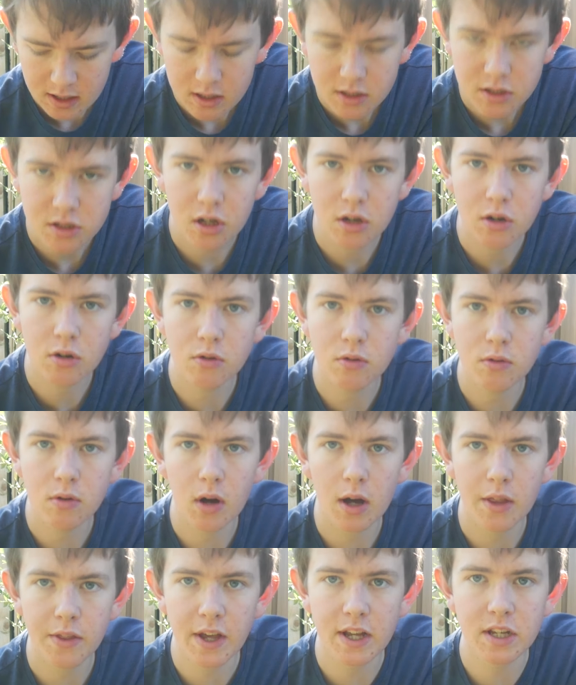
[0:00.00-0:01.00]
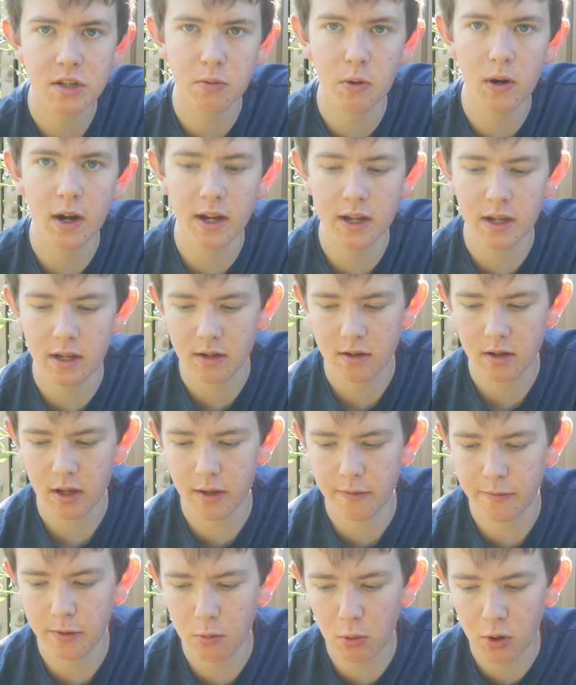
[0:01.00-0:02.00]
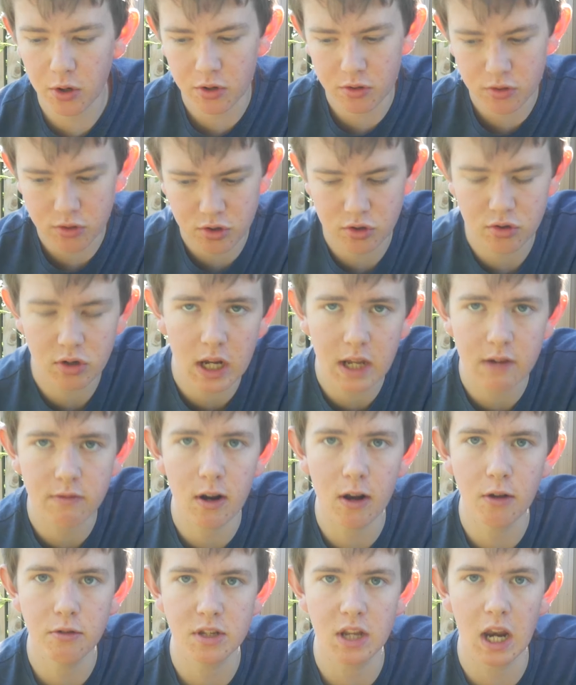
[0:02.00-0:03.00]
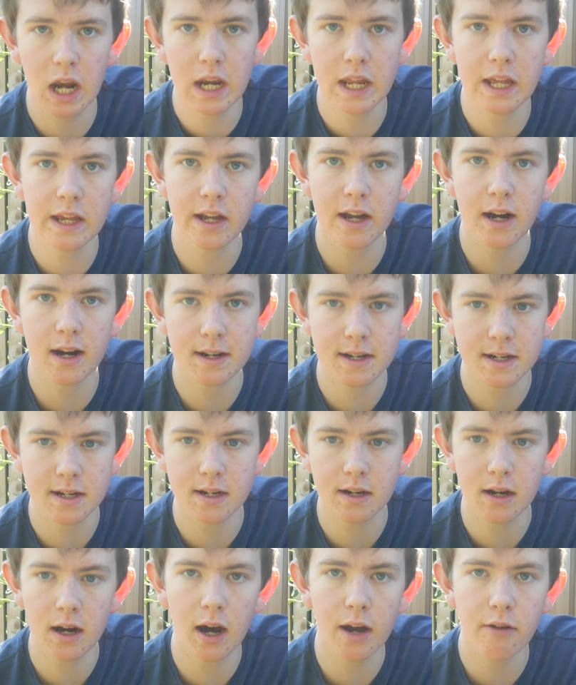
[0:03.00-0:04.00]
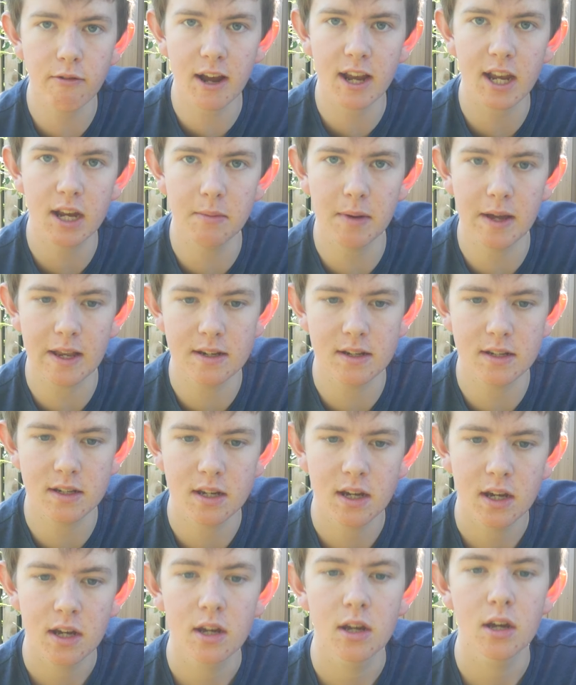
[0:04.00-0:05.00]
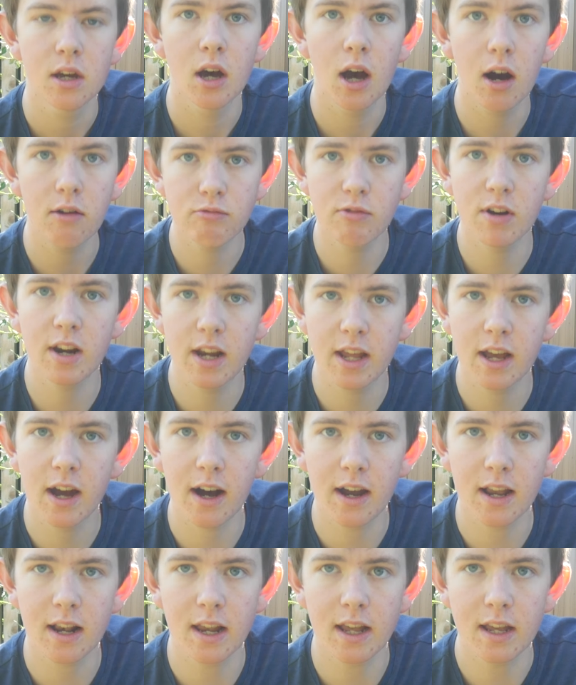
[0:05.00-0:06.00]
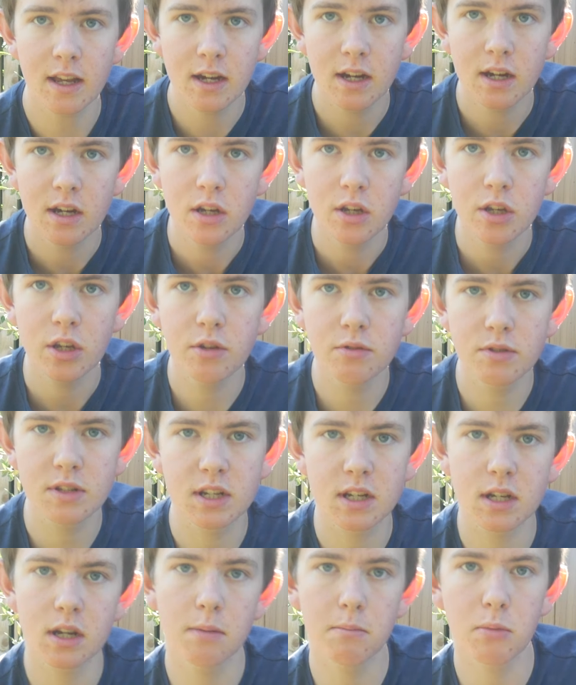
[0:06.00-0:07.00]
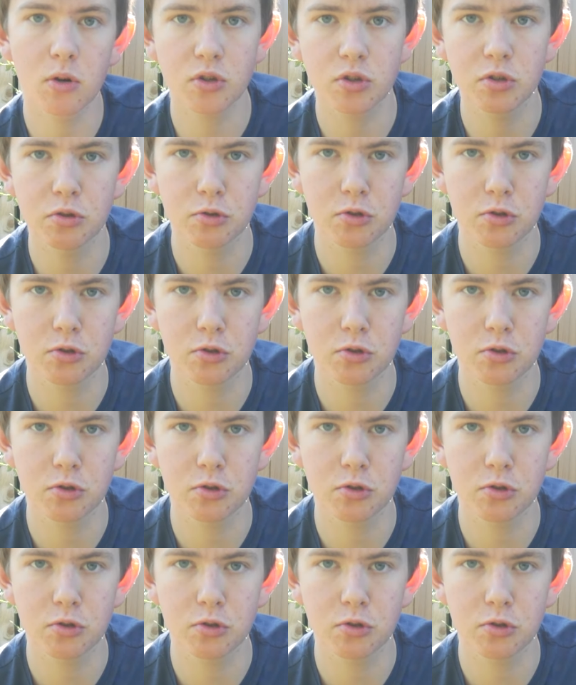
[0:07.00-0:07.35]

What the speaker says: So that's why if you want straight rows in a neat garden, I recommend really highly using a module